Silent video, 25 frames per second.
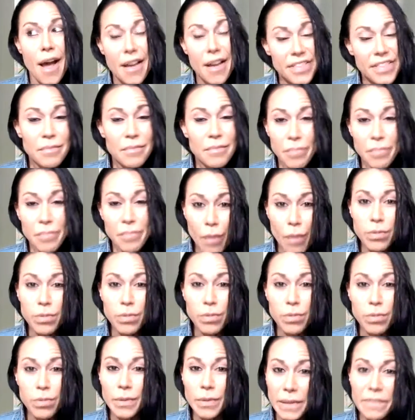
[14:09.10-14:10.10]
I think
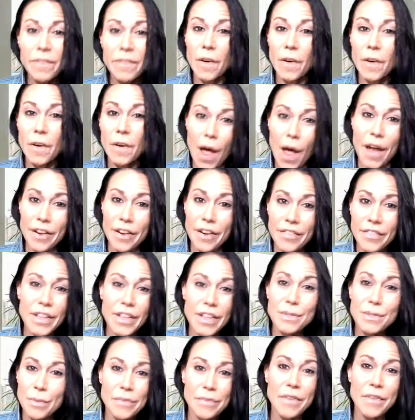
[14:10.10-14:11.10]
probably for a lot of
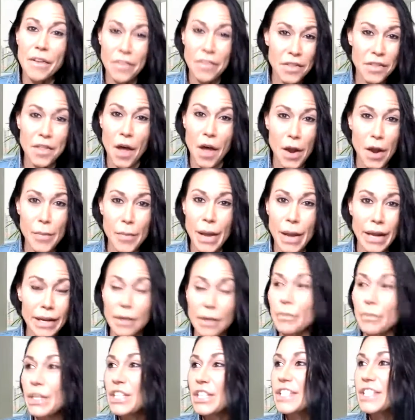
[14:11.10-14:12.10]
us, we've never thought about it
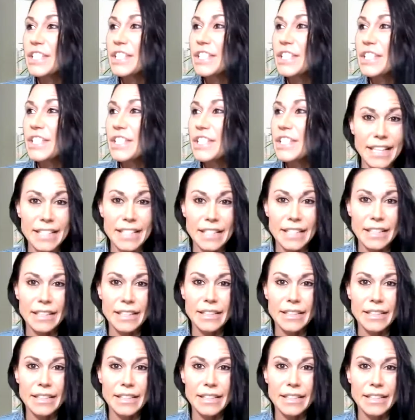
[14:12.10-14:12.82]
and we just say it.